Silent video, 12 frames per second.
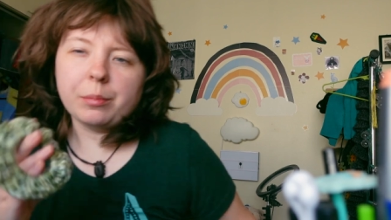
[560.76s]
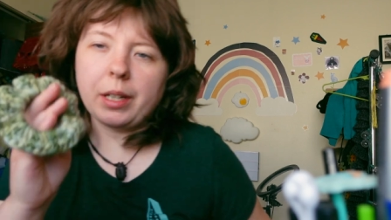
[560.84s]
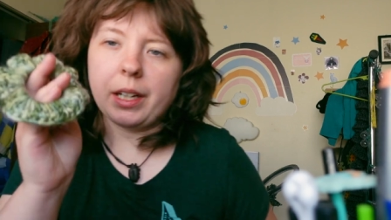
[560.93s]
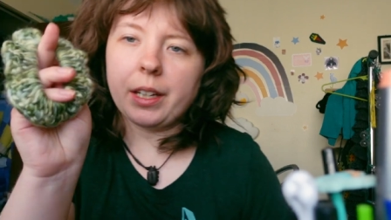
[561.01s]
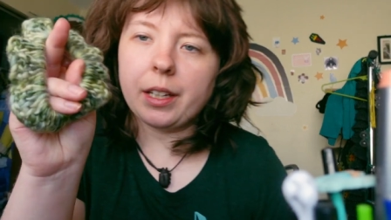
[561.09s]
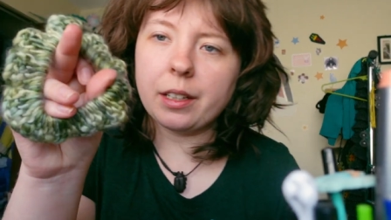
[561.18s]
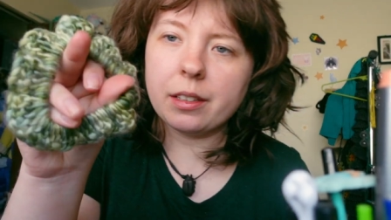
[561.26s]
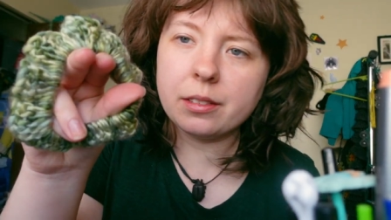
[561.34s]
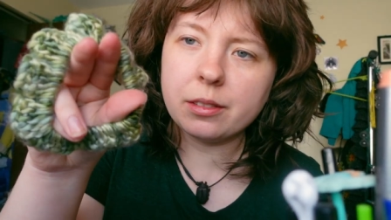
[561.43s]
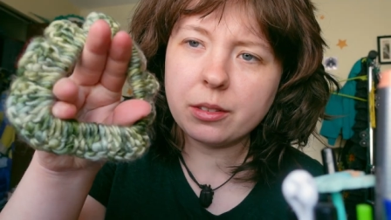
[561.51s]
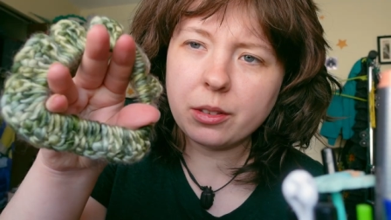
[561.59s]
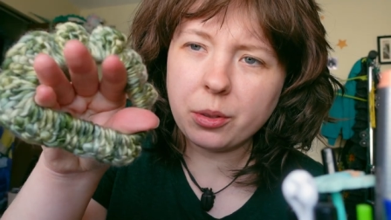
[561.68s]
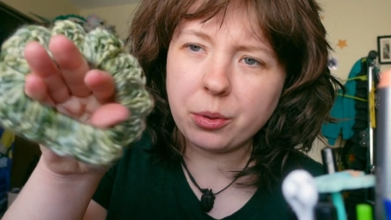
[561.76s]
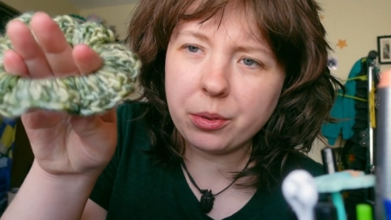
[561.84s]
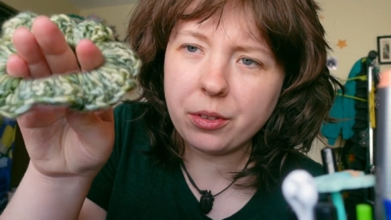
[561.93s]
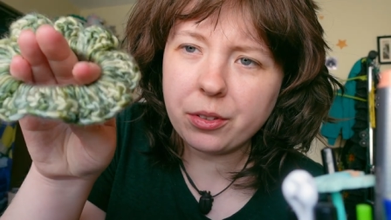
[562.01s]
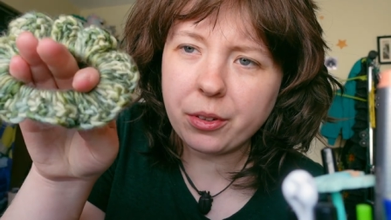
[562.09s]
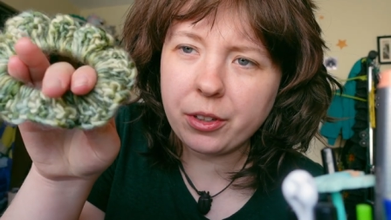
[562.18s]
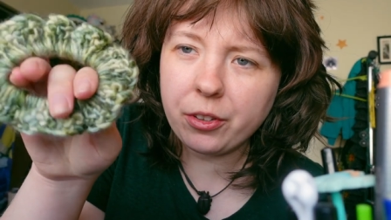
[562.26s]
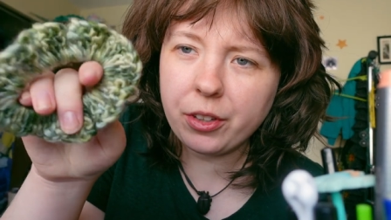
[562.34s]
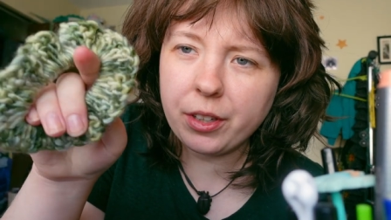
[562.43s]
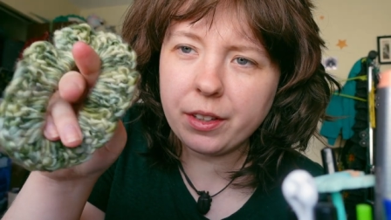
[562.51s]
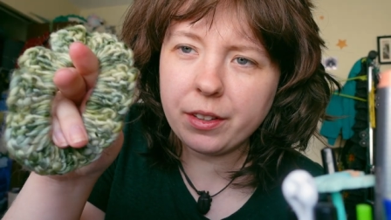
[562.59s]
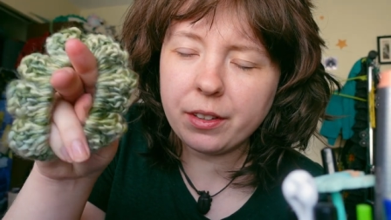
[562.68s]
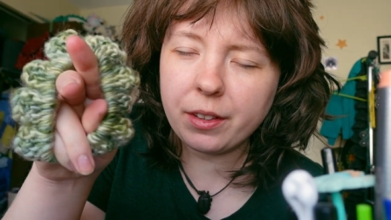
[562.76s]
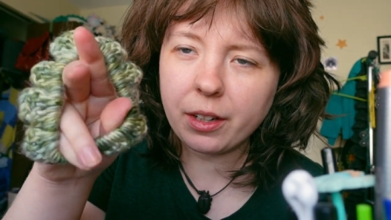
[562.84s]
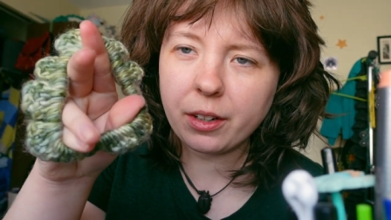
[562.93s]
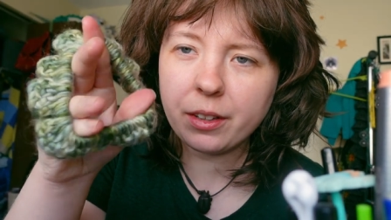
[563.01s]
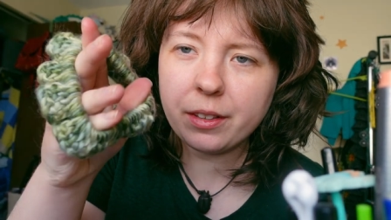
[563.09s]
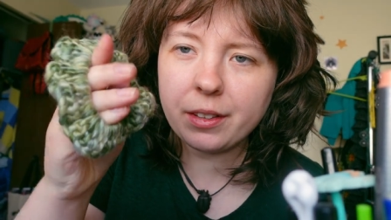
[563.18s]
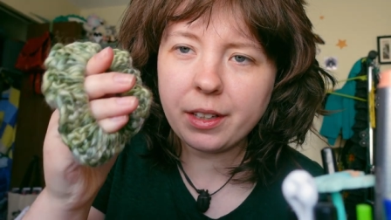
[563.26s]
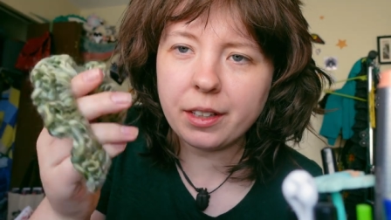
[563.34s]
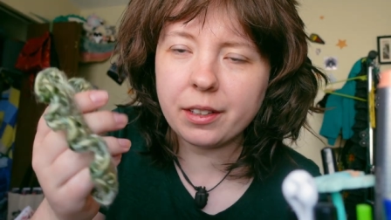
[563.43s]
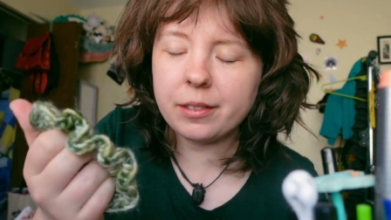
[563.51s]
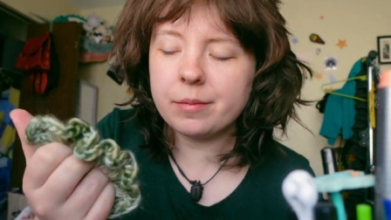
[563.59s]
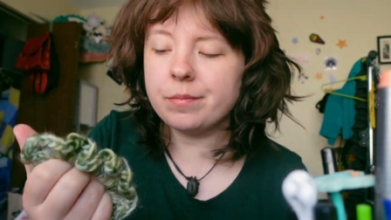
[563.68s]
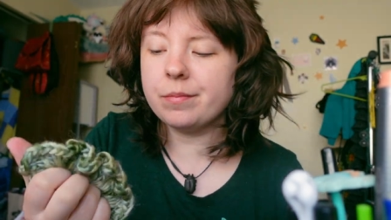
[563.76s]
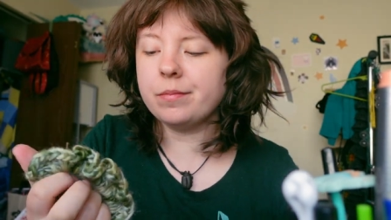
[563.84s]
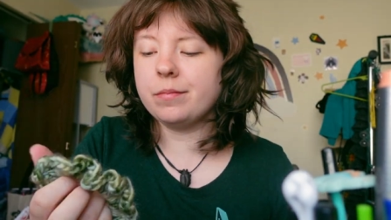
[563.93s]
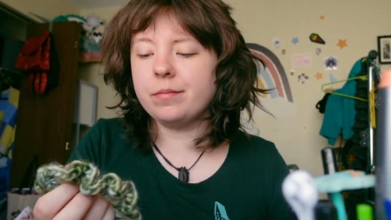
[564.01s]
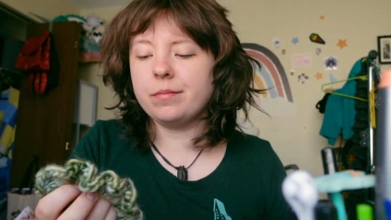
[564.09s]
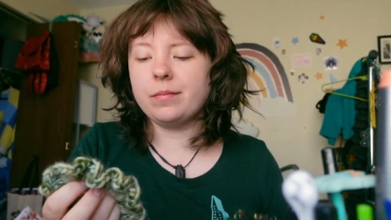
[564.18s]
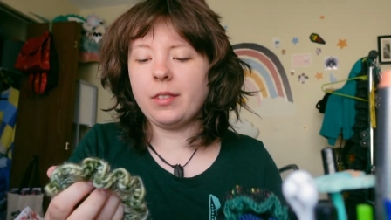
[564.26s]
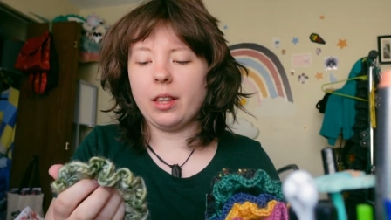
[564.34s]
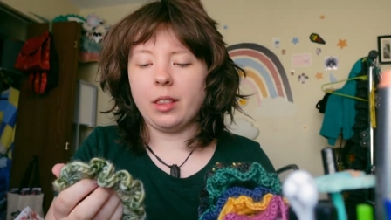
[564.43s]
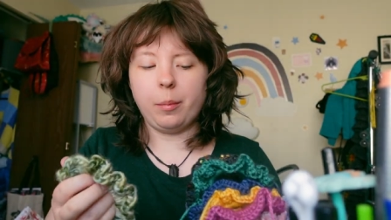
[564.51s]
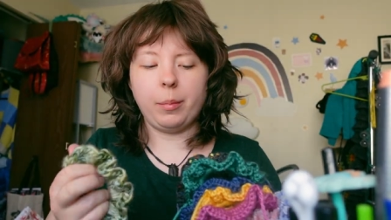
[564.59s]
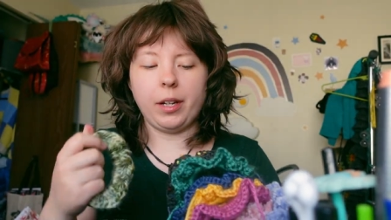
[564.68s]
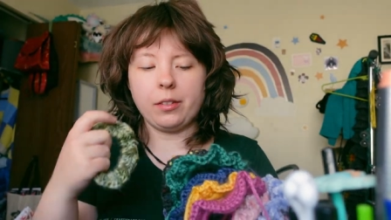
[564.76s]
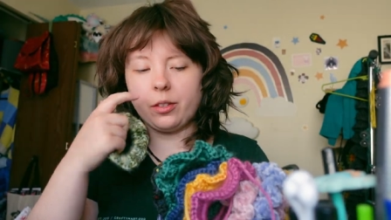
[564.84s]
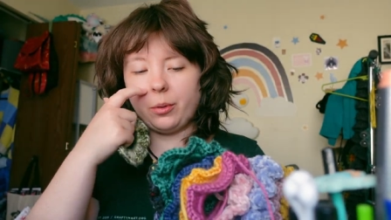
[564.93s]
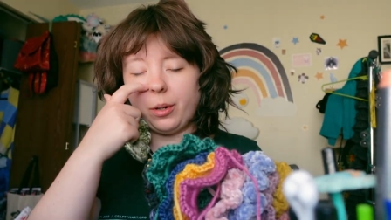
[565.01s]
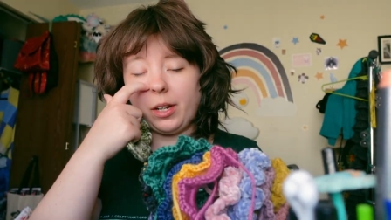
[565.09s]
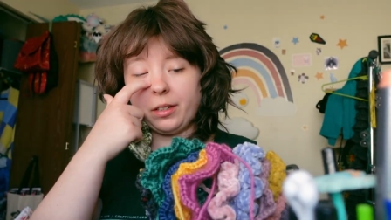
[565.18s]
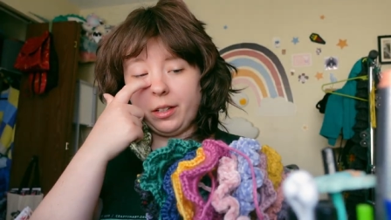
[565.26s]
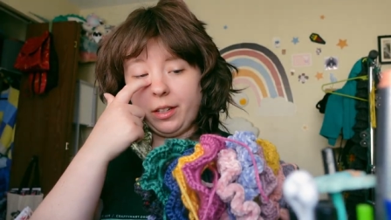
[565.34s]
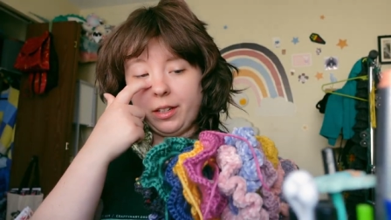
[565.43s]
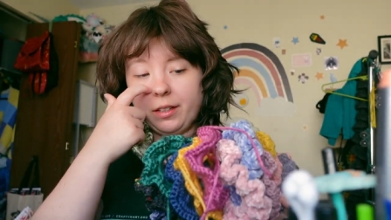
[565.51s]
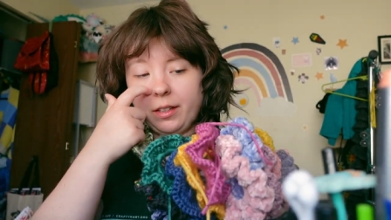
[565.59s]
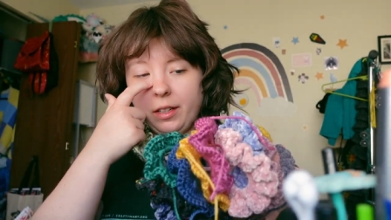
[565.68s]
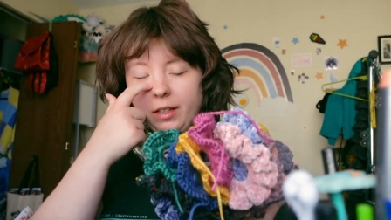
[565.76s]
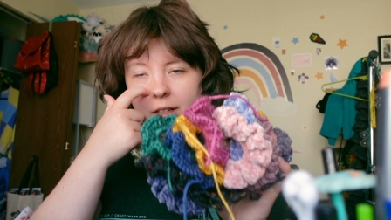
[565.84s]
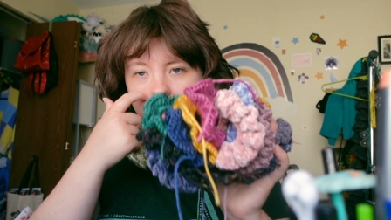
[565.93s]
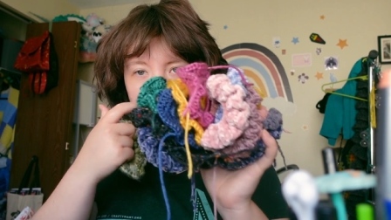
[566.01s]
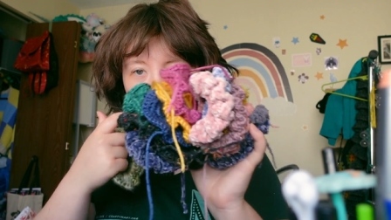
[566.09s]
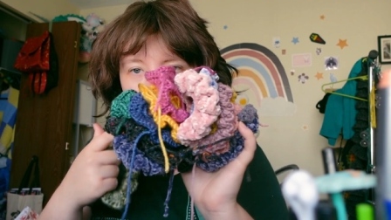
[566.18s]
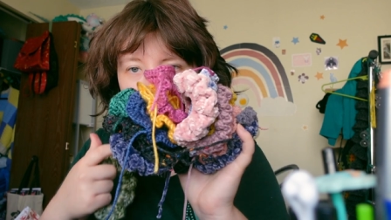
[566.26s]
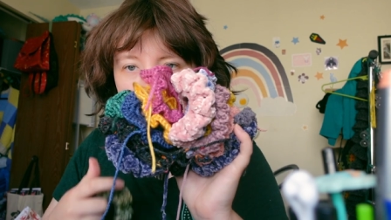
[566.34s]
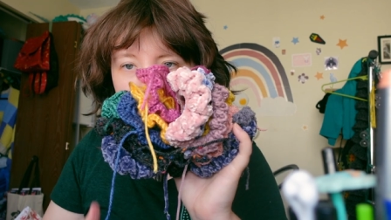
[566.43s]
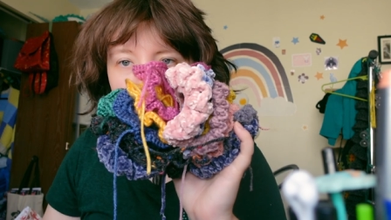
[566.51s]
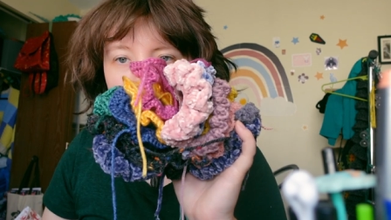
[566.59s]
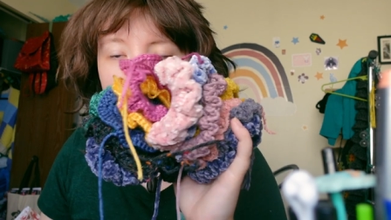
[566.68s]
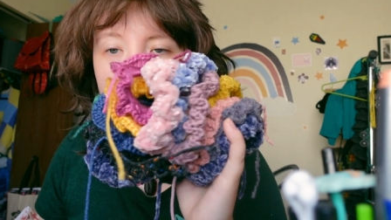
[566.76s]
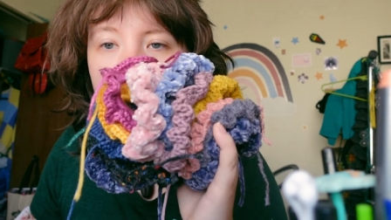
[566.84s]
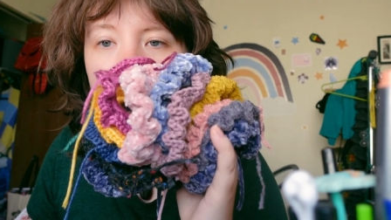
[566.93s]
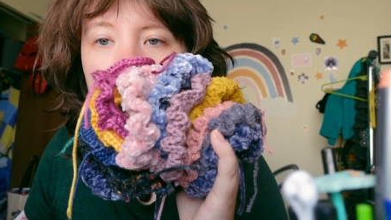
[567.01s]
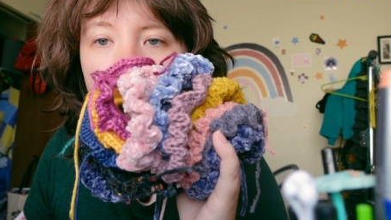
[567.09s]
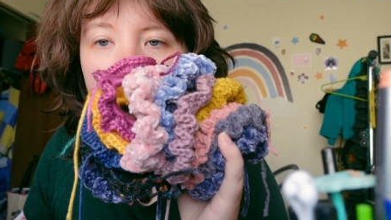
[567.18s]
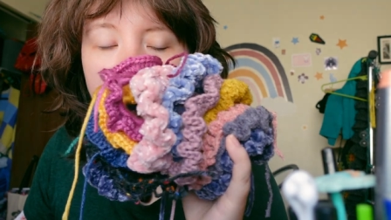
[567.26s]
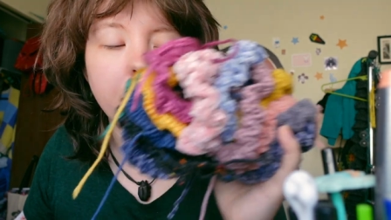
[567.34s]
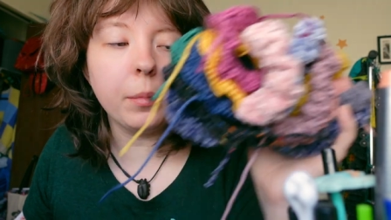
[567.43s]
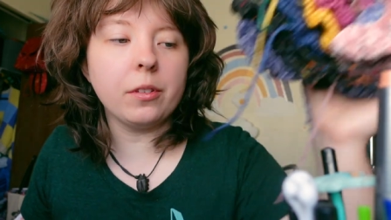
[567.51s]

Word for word: my old scrunchies that aren't like the best quality, but I can still use them as backup.